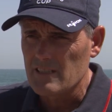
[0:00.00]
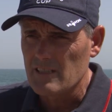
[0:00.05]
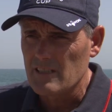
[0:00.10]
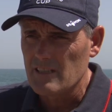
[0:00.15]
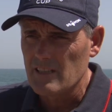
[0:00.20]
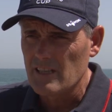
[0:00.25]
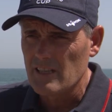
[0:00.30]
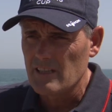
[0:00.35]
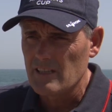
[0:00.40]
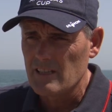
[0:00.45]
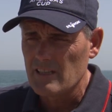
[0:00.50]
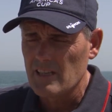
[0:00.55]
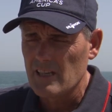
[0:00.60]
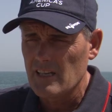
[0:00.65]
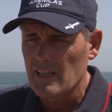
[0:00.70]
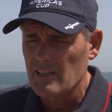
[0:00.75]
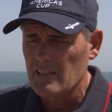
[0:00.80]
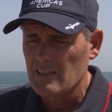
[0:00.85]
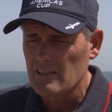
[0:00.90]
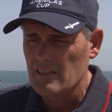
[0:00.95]
And, and,
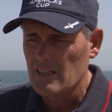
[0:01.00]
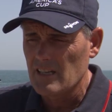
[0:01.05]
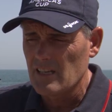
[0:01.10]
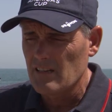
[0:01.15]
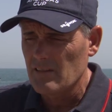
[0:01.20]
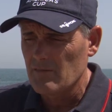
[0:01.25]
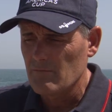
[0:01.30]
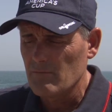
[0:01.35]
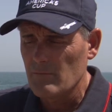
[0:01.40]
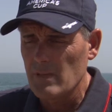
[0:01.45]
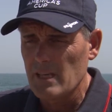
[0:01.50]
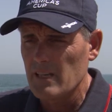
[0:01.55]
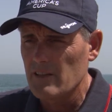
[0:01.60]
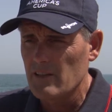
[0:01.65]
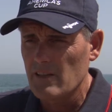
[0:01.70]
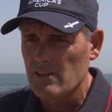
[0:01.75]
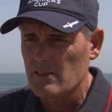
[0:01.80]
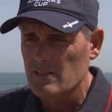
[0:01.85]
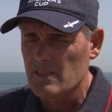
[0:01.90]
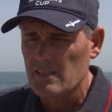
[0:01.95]
and uh, many of
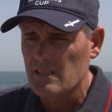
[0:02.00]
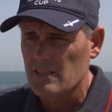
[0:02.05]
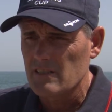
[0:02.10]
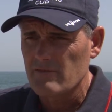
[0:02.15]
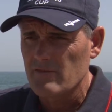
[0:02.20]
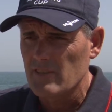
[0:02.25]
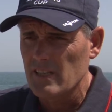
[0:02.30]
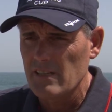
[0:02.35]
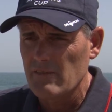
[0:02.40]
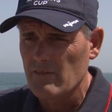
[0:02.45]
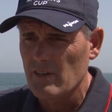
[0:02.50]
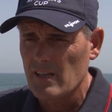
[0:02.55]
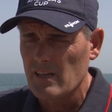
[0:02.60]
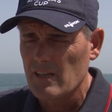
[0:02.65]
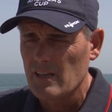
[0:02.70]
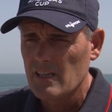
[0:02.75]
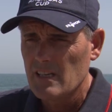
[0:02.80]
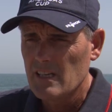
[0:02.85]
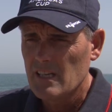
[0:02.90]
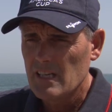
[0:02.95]
those kids have never
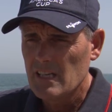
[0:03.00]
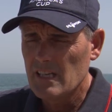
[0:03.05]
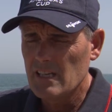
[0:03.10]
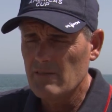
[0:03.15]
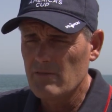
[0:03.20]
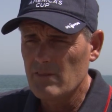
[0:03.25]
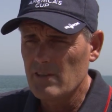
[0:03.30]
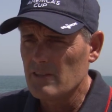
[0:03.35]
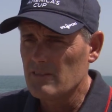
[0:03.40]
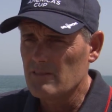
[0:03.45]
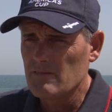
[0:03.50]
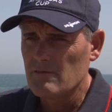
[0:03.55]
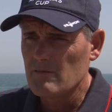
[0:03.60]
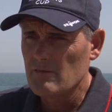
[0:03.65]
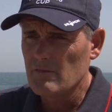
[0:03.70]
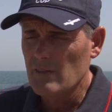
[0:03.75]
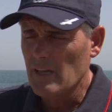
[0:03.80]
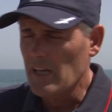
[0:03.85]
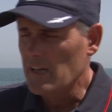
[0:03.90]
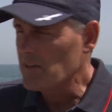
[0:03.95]
even
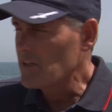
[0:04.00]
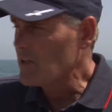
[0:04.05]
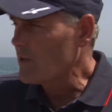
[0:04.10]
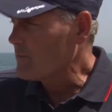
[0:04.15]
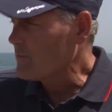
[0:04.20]
had the